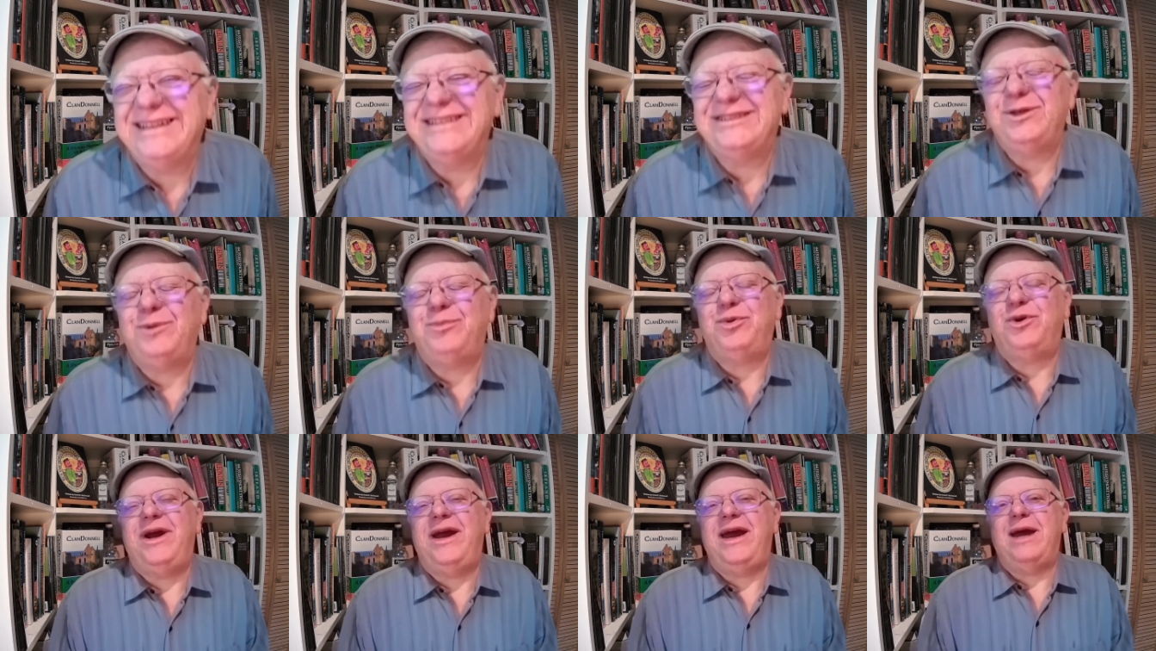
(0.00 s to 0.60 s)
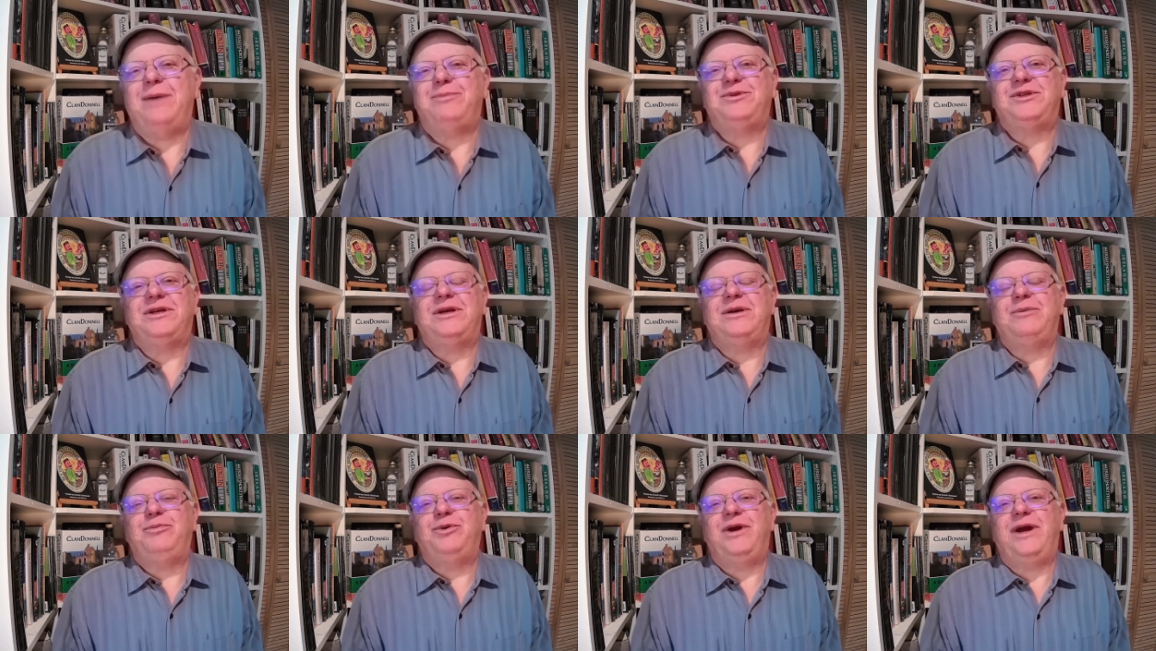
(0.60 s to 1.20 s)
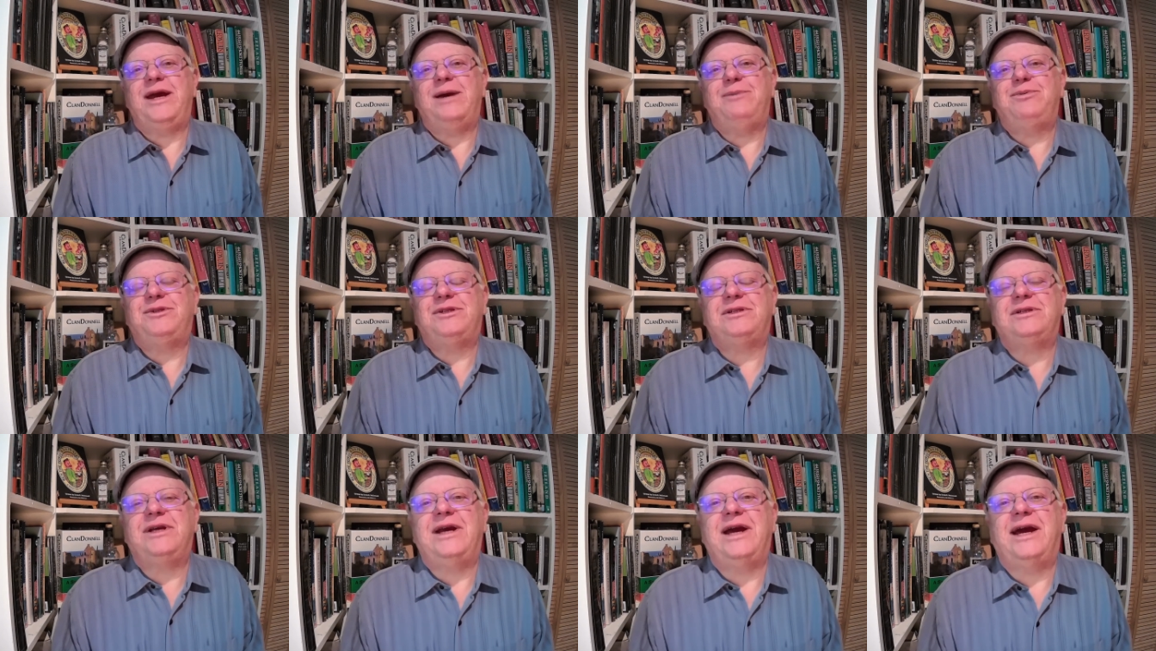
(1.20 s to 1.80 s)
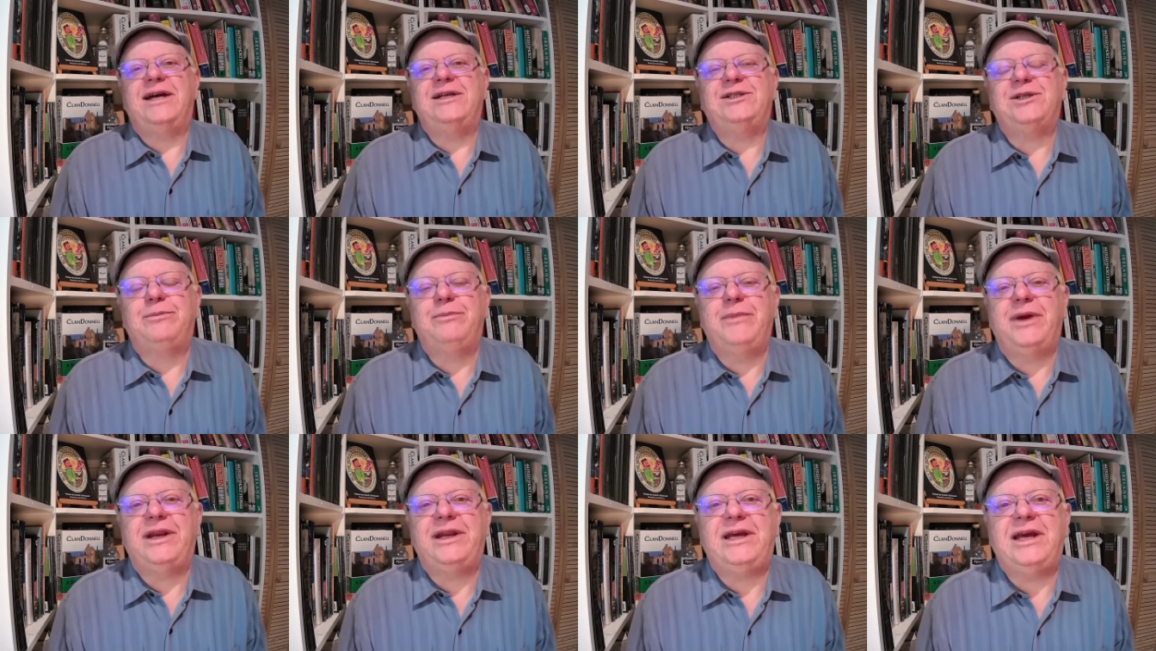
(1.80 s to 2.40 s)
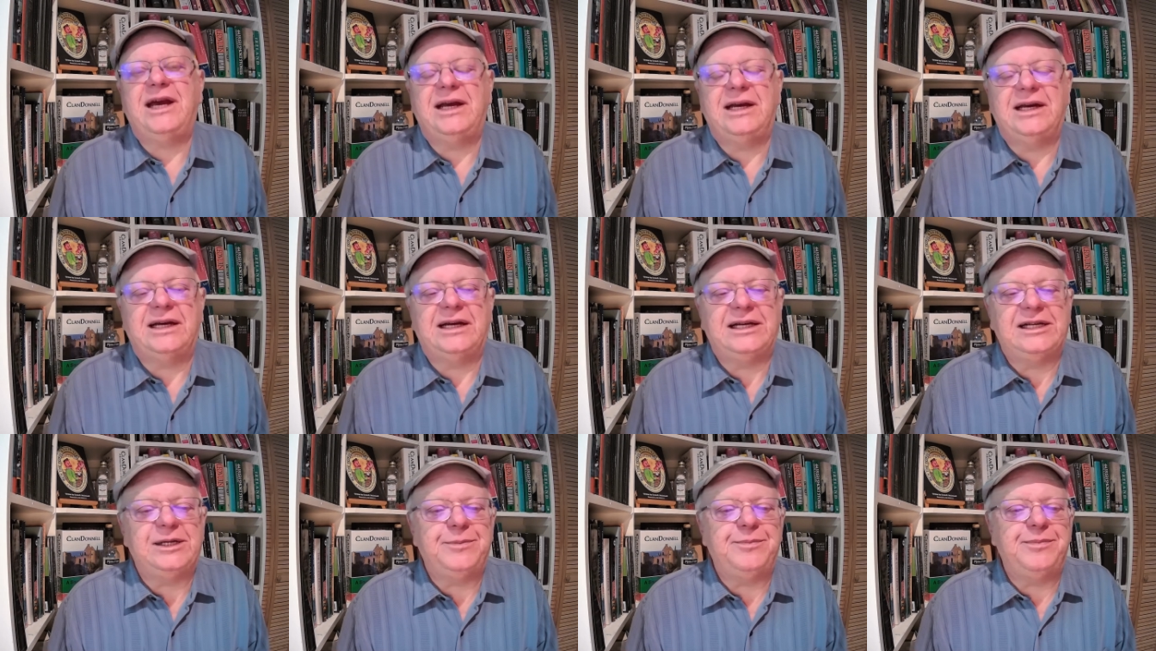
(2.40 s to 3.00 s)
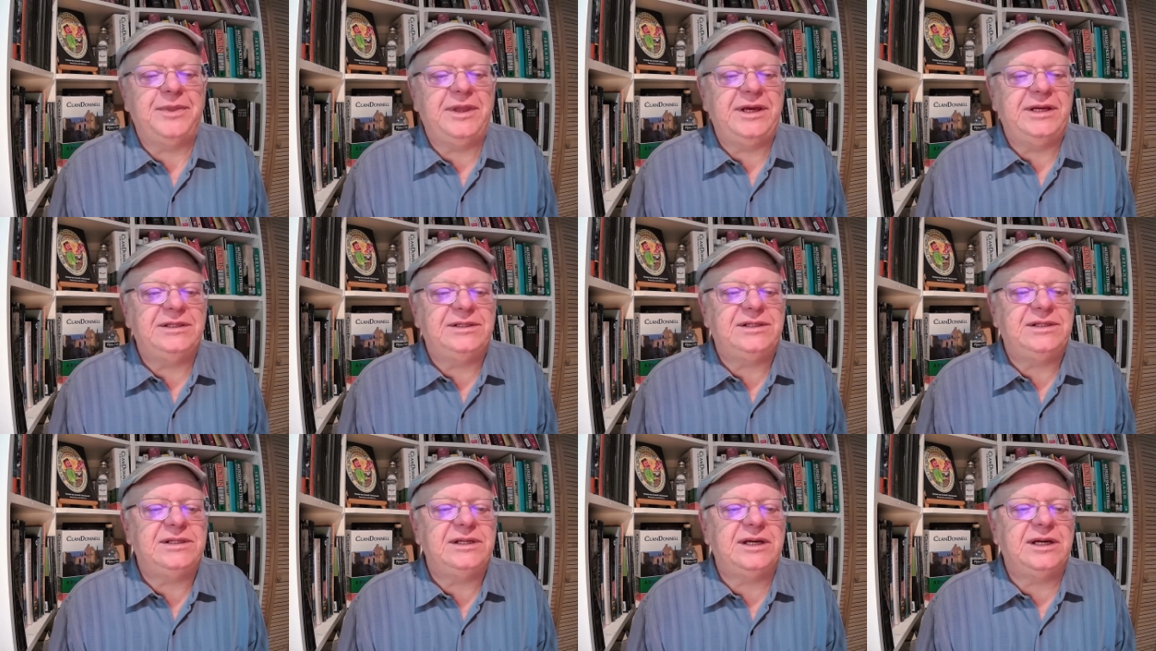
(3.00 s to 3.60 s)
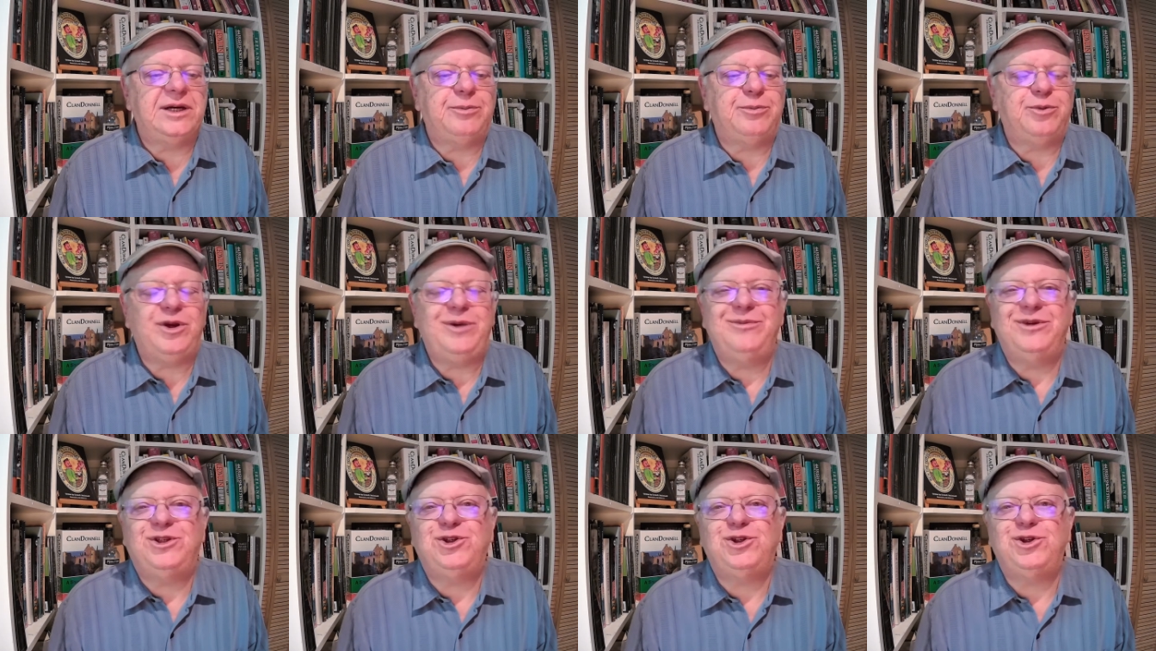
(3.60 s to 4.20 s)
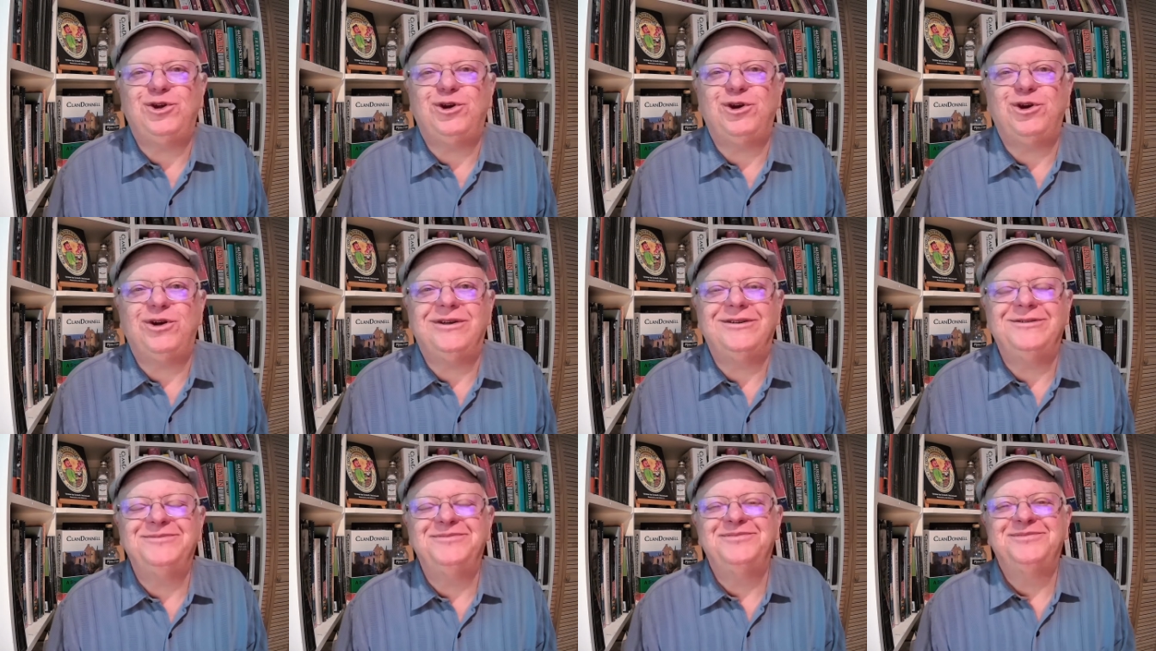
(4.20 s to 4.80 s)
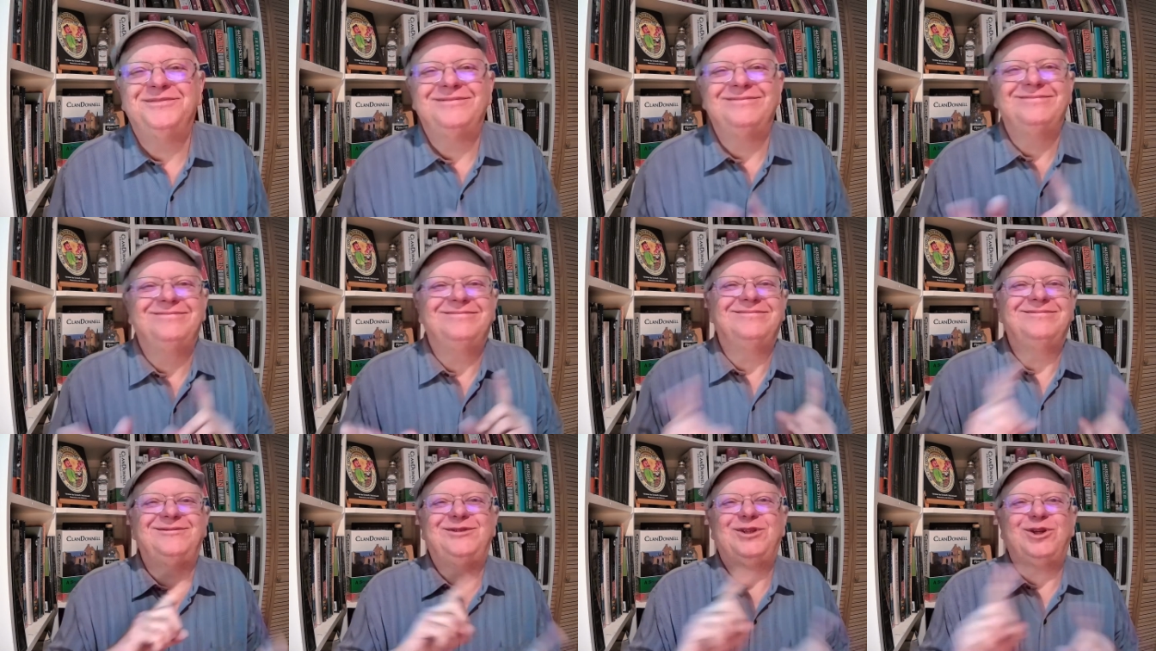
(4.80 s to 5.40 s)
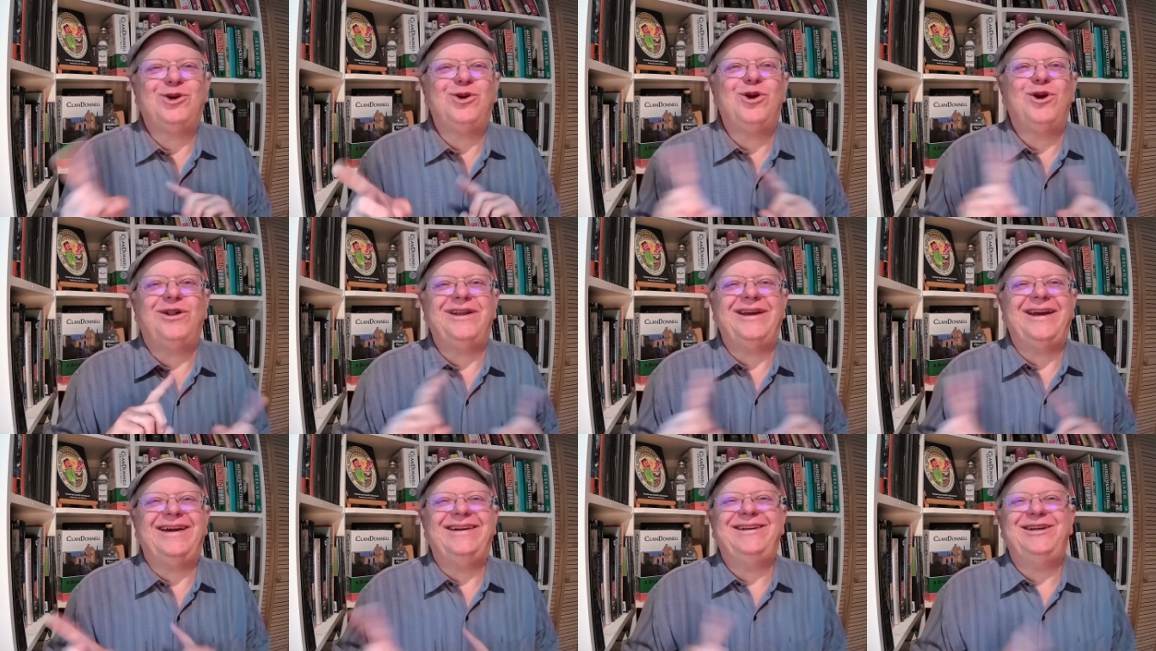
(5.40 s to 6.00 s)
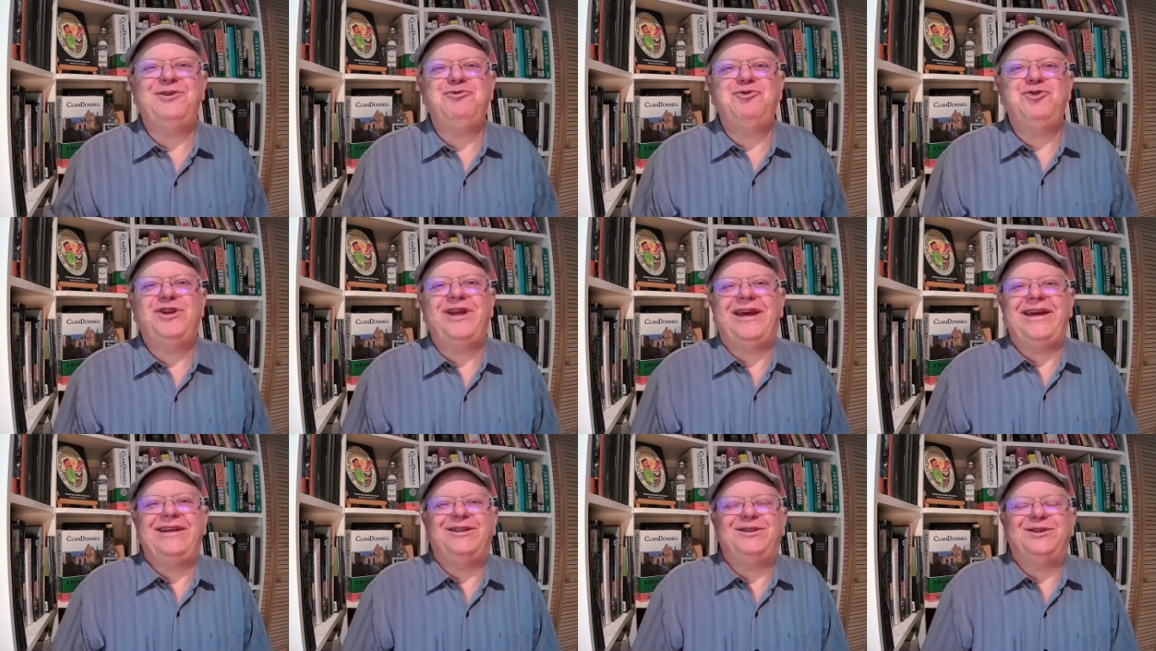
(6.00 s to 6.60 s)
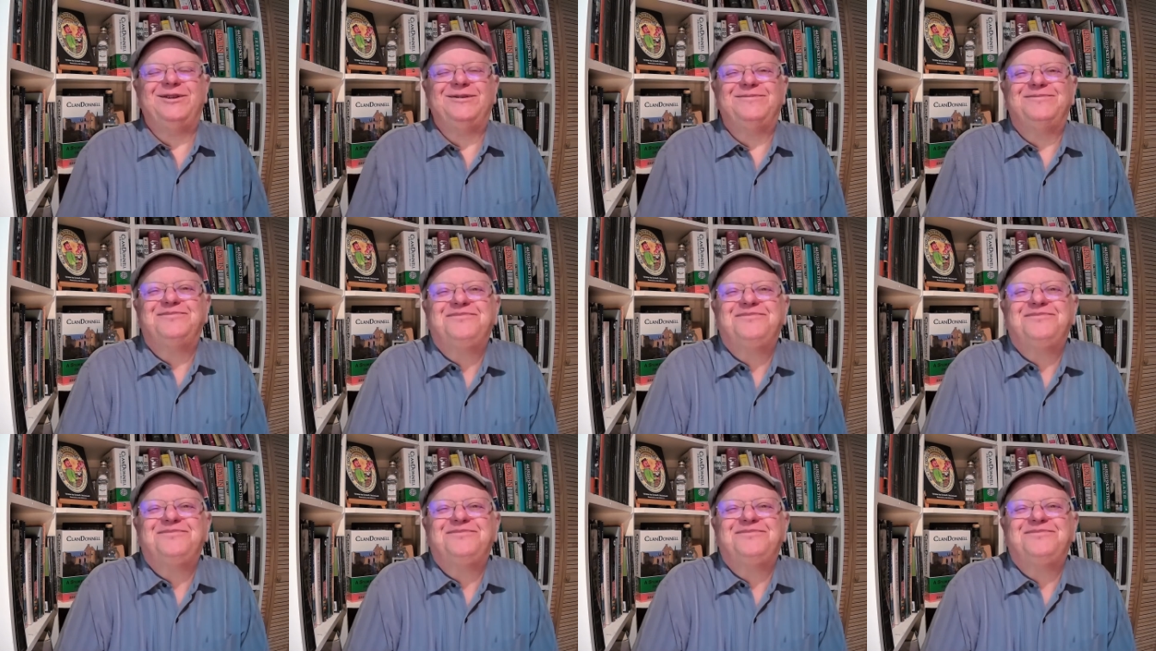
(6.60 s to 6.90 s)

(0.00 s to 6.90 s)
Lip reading: So perhaps in the eyes of many, it's premature to call any date